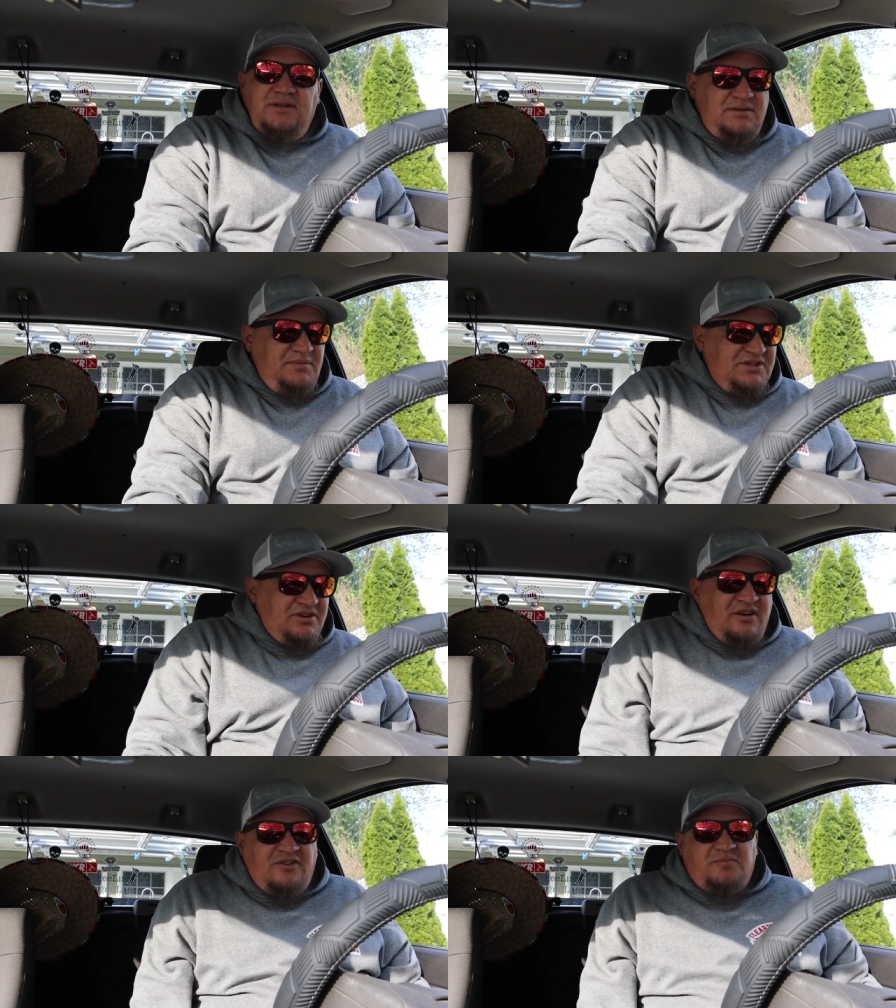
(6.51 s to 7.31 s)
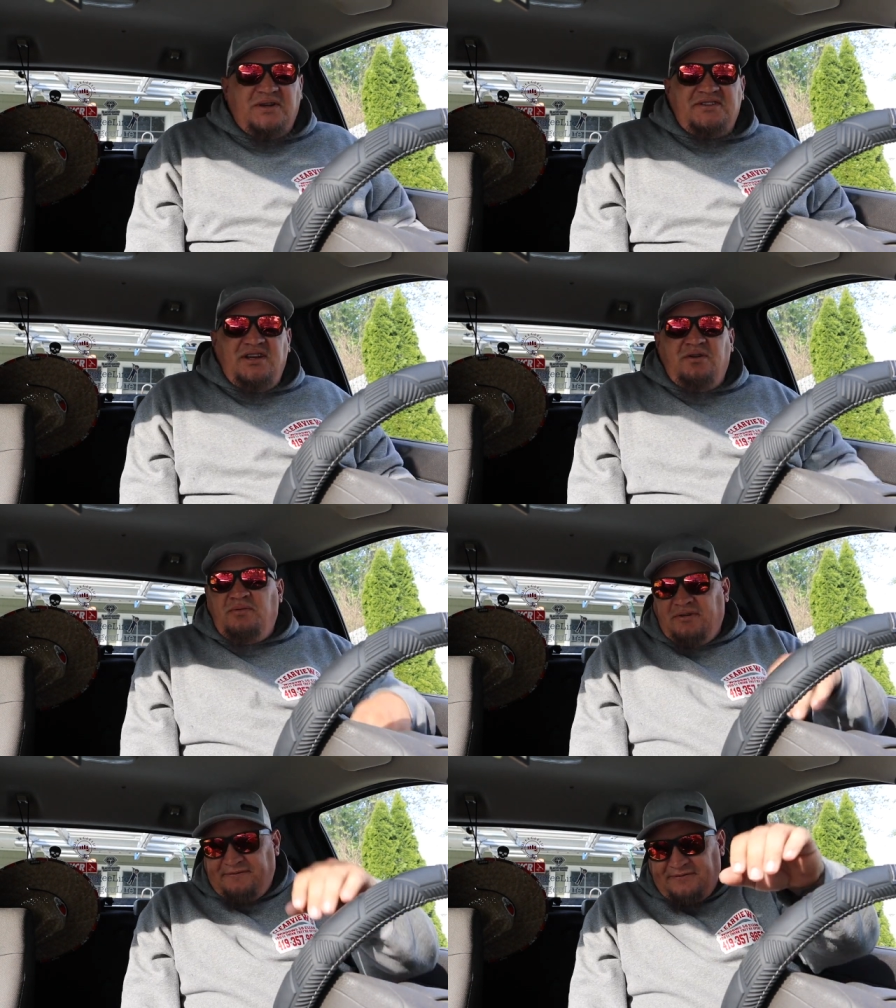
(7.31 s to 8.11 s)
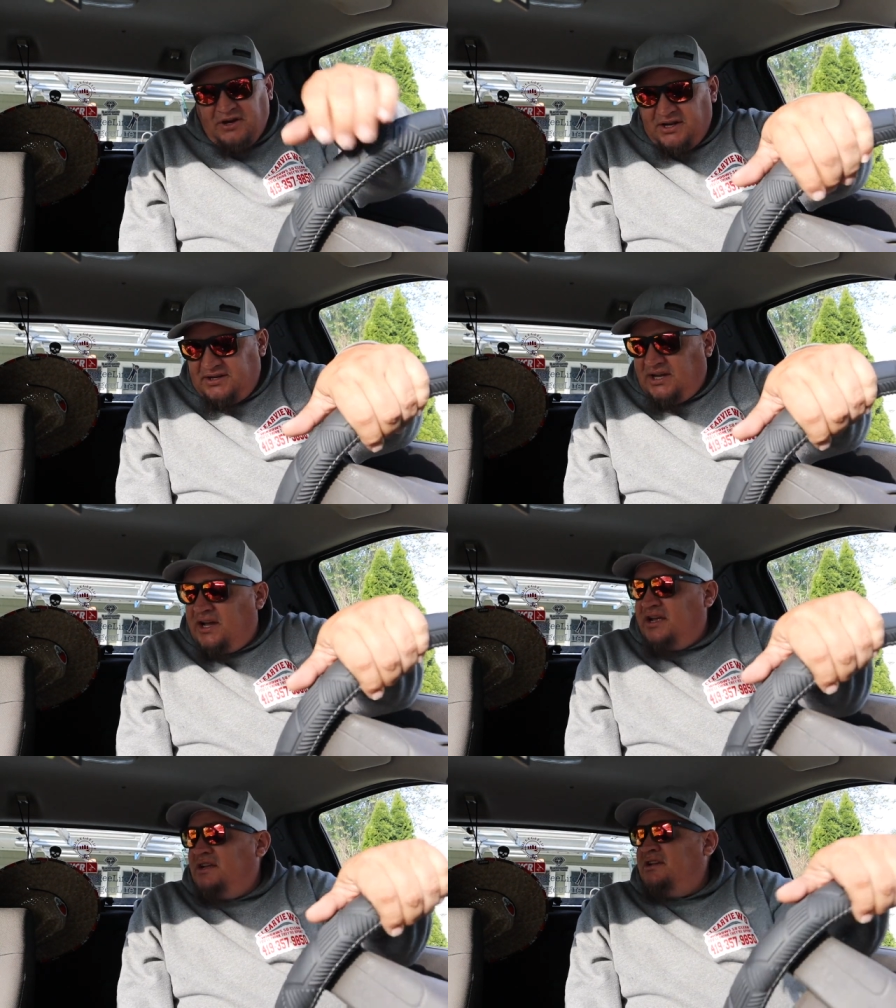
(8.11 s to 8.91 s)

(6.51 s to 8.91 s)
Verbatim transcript: Let me start off by saying I want to fucking die.